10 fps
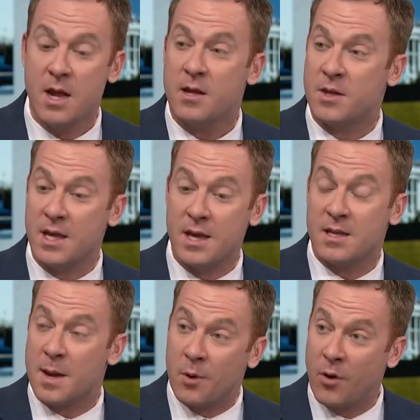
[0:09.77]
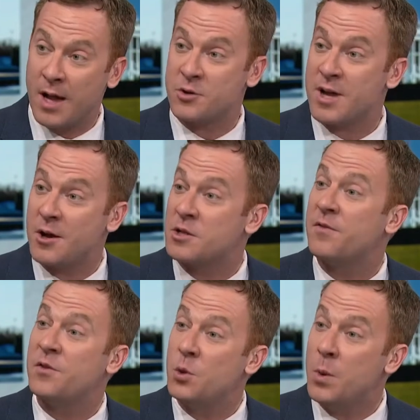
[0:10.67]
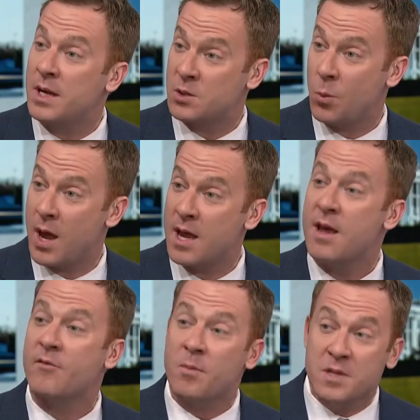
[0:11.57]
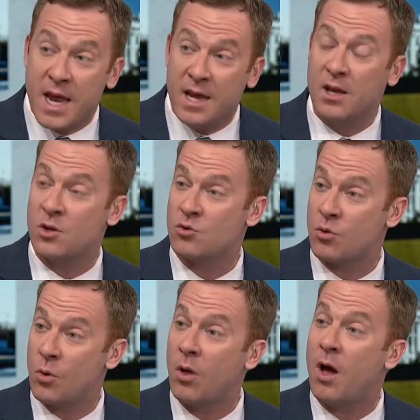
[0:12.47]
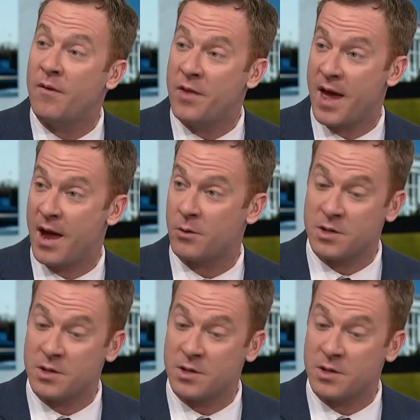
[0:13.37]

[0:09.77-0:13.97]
The Democrats are now just a few weeks away from taking control of the House,